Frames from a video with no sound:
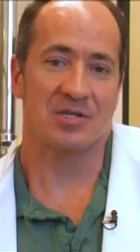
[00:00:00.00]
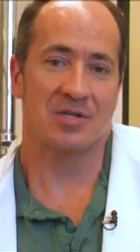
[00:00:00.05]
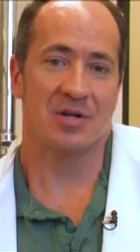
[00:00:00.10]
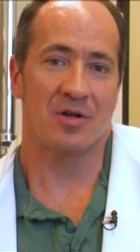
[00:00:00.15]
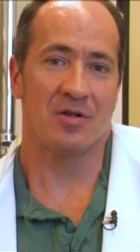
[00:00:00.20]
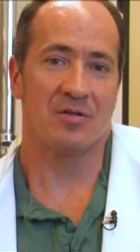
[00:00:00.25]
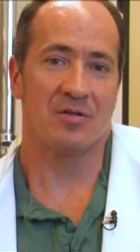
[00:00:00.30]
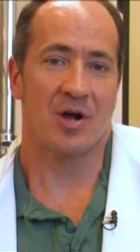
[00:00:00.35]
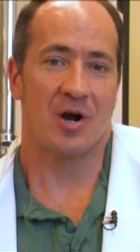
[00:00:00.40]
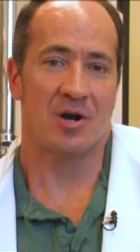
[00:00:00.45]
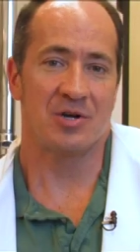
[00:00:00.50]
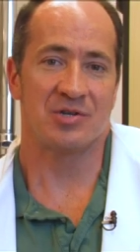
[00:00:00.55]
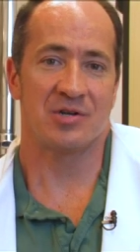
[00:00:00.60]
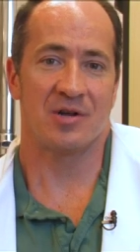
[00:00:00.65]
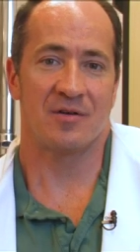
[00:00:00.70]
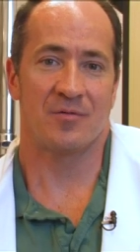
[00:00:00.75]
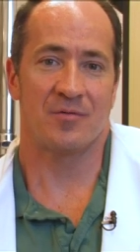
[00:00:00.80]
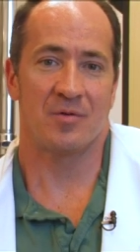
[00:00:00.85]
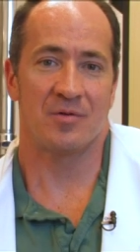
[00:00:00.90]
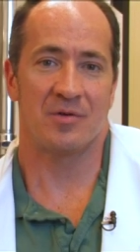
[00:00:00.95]
still large
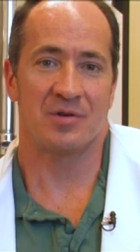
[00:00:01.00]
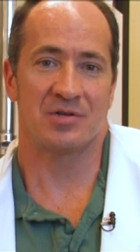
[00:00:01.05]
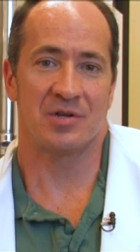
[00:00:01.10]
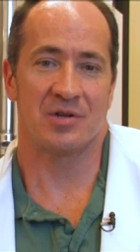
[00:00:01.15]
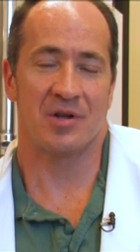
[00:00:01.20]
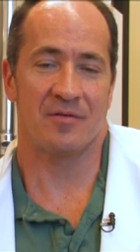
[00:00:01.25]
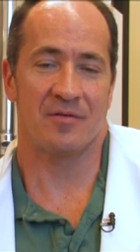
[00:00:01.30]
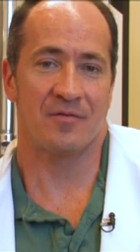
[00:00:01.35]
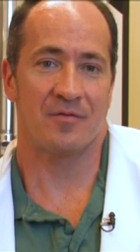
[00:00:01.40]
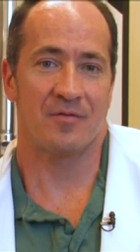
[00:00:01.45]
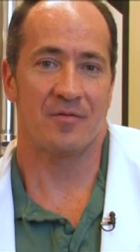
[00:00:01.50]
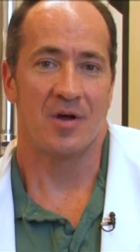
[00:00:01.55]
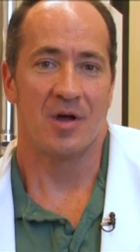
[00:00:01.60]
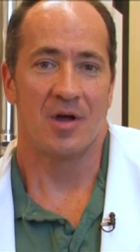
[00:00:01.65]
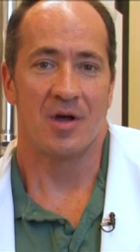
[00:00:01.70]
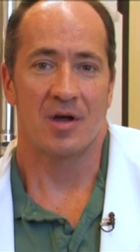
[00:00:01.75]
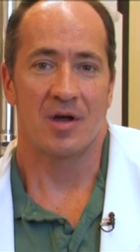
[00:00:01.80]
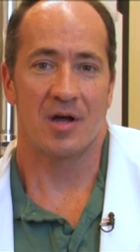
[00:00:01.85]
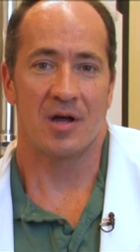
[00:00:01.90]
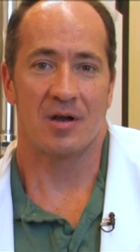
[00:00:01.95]
enough where there's enough
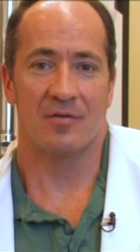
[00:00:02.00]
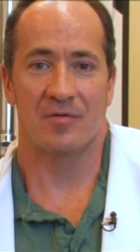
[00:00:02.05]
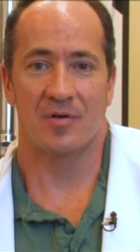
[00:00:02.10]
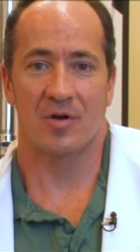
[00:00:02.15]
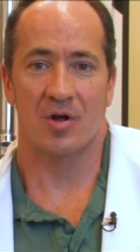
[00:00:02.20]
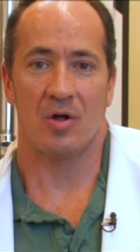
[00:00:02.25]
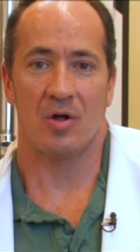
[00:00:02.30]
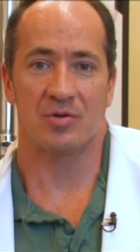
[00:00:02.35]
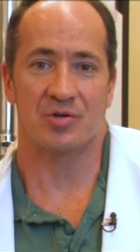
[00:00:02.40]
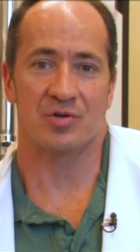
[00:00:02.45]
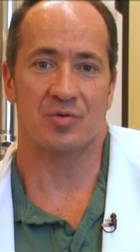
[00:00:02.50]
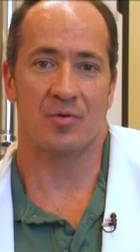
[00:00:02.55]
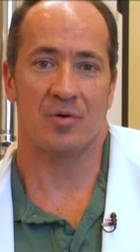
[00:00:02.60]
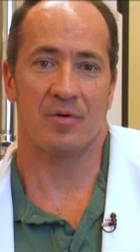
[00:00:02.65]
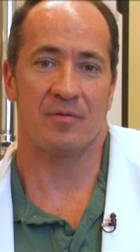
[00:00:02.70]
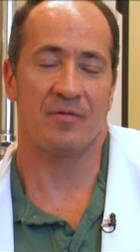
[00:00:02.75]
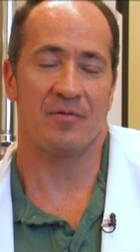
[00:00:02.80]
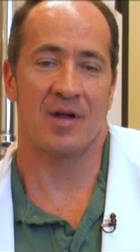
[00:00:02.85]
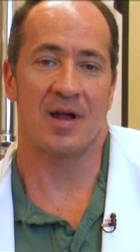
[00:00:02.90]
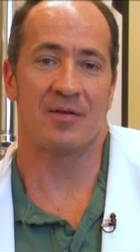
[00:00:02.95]
kind of cultural
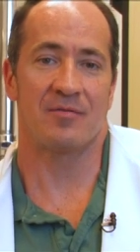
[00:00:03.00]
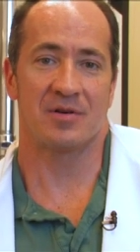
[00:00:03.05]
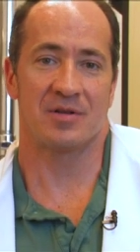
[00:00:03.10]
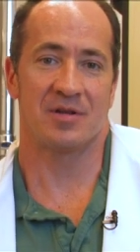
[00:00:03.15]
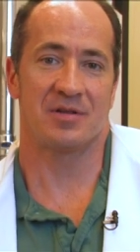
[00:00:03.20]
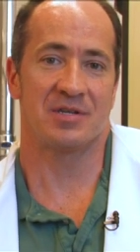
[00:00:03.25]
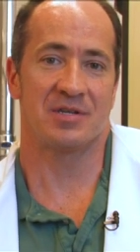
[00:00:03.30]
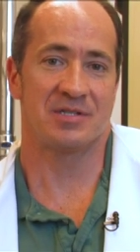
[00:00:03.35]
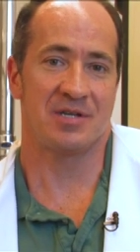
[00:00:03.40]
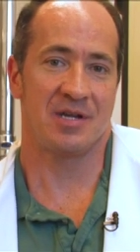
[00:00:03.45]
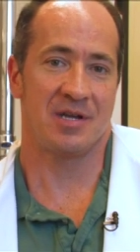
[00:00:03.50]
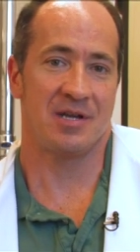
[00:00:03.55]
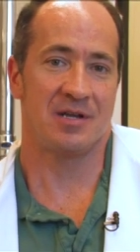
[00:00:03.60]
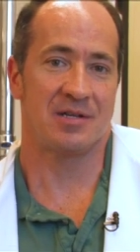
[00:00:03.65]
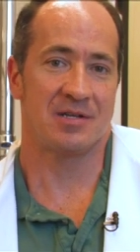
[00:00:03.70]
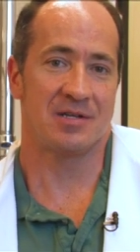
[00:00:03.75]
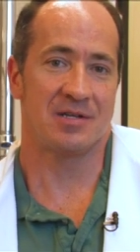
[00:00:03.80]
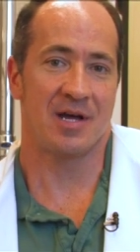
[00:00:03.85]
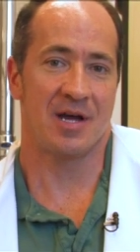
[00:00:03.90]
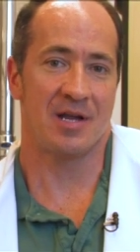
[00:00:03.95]
flavor to the city
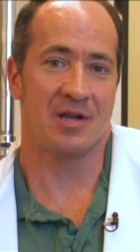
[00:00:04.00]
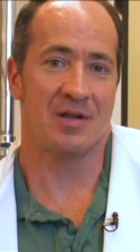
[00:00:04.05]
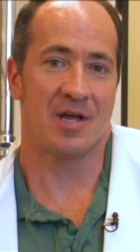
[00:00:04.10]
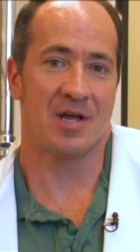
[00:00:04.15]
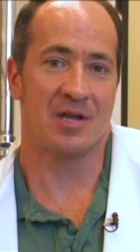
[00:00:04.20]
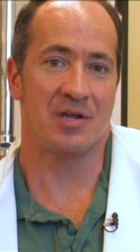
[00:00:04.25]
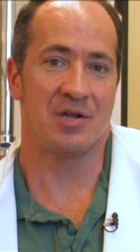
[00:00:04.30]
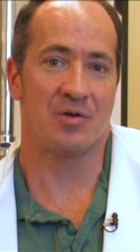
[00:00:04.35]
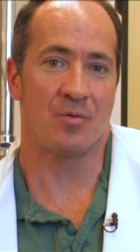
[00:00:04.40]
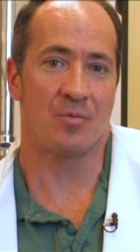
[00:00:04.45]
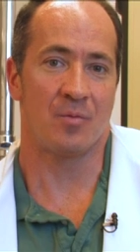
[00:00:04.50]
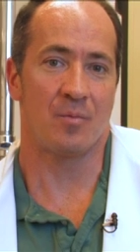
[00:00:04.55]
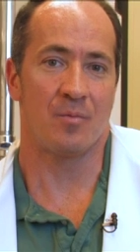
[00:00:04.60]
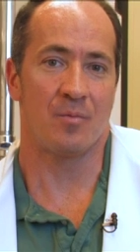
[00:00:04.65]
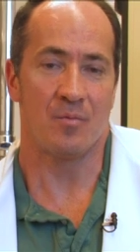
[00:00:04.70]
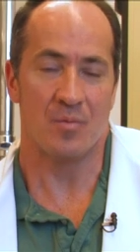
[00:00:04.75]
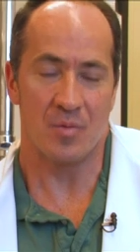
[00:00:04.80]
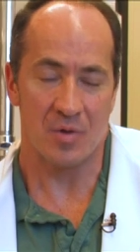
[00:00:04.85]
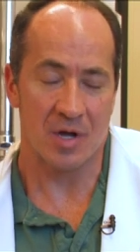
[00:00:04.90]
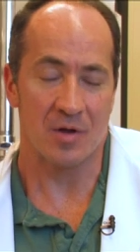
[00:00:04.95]
that, that you
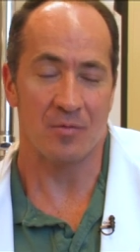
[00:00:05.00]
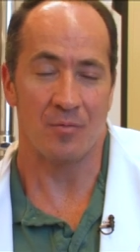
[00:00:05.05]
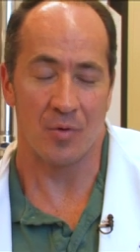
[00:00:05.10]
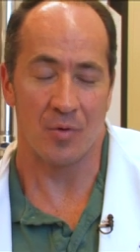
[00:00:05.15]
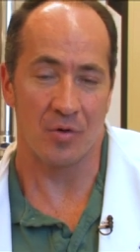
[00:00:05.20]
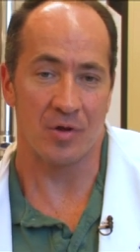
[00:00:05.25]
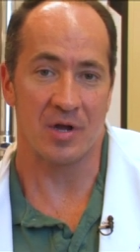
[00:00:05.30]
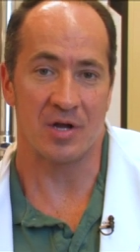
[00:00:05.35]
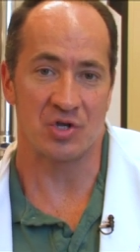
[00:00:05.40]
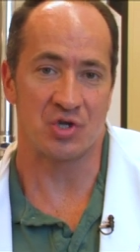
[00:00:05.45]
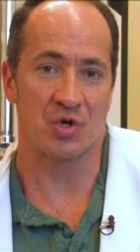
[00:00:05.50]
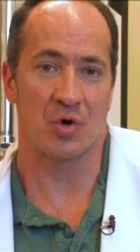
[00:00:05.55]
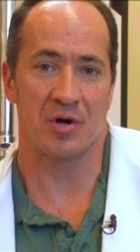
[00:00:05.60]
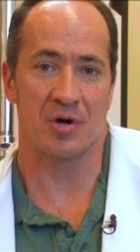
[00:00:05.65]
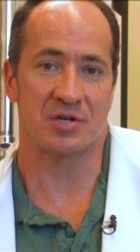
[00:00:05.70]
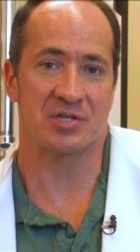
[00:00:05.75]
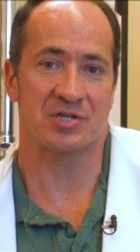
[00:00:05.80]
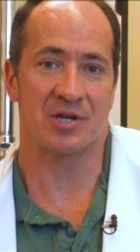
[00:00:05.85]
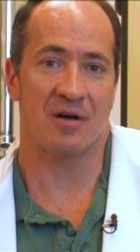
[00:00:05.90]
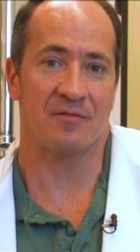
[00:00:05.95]
can really enjoy
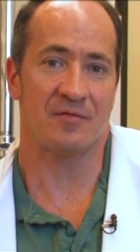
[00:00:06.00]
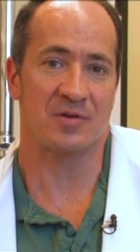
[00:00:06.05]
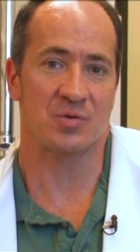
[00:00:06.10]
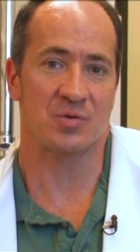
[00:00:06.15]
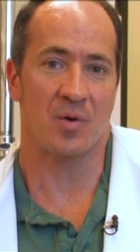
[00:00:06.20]
yourself as